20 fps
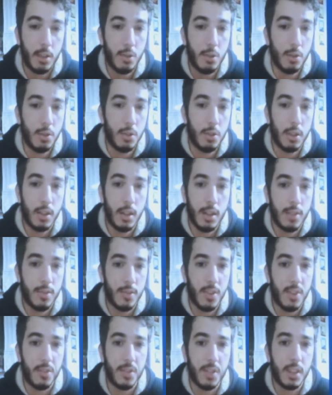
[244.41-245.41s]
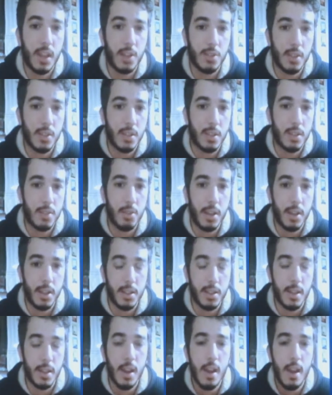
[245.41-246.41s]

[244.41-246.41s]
You know, at least 50,000 Syrians